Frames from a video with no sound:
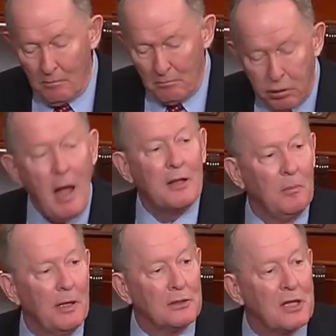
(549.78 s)
blocked
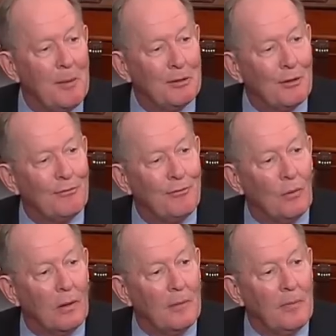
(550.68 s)
the bills coming to the
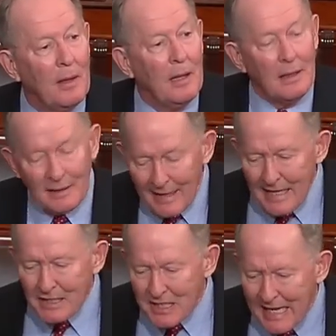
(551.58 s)
floor.
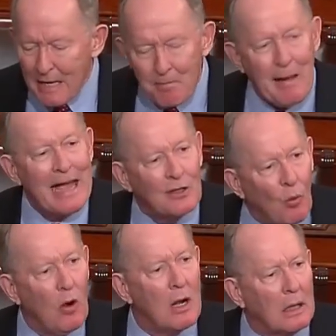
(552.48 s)
Let's get back to
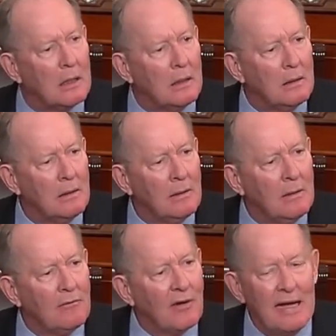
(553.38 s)
work.
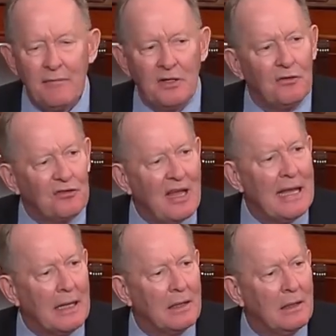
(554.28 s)
For heaven's
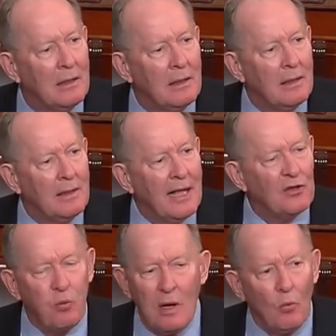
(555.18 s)
sake,
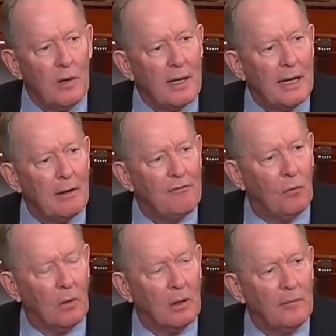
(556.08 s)
that's what we're here
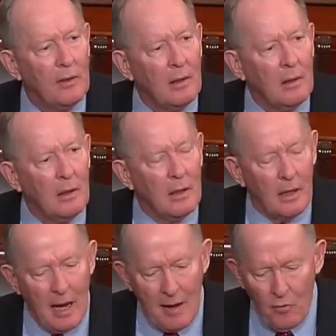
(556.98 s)
for.
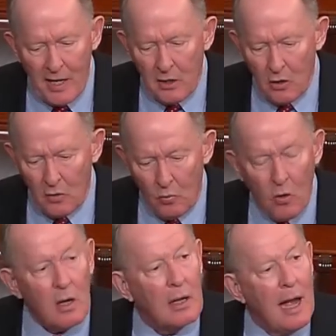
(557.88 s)
I'm ready to go to
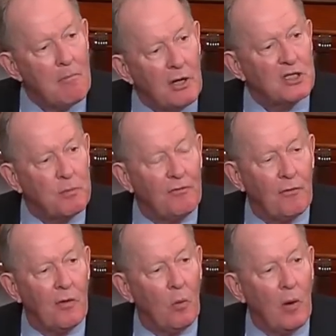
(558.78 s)
work. I much
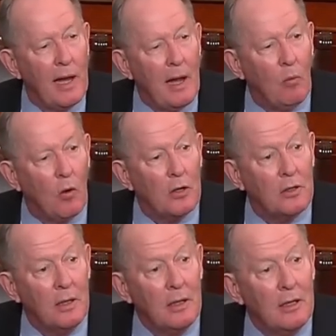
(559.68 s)
prefer the way I
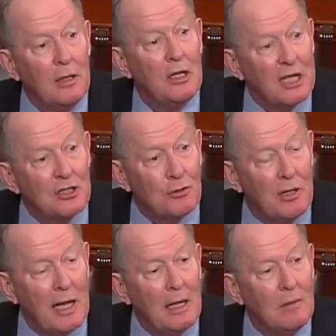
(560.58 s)
worked
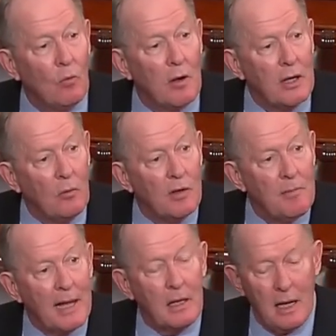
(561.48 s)
yesterday, working with
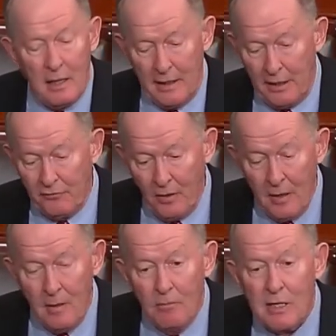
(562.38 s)
my colleagues,
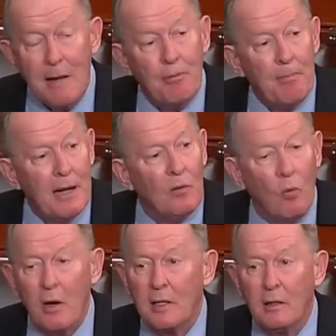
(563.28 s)
but I'm prepared to
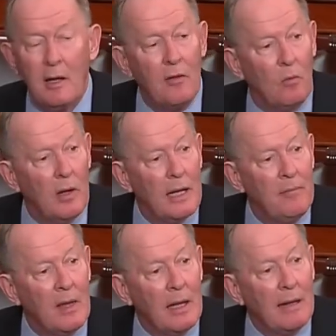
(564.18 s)
work in another way
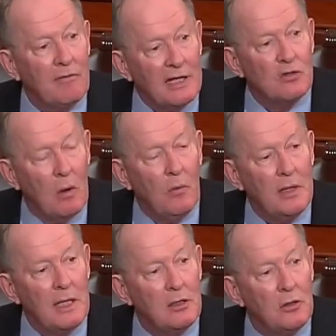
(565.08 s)
if that's what we
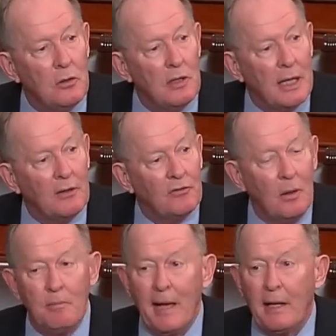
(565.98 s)
need to do to get
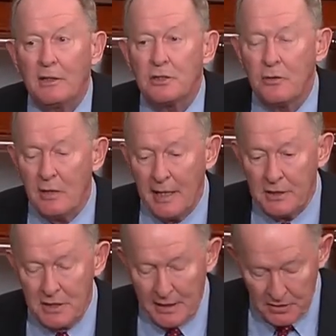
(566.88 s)
some balance in the
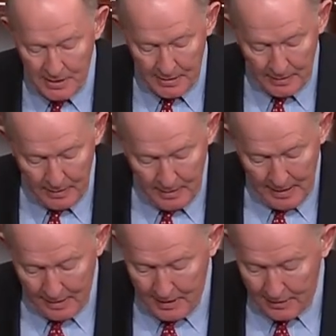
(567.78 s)
United States Senate.
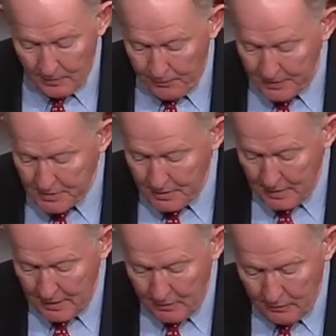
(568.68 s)
I thank the President.
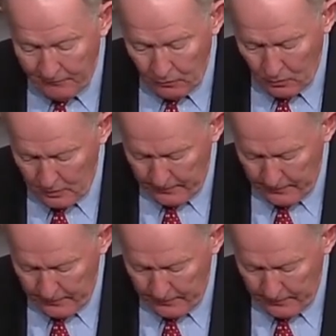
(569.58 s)
I yield the floor.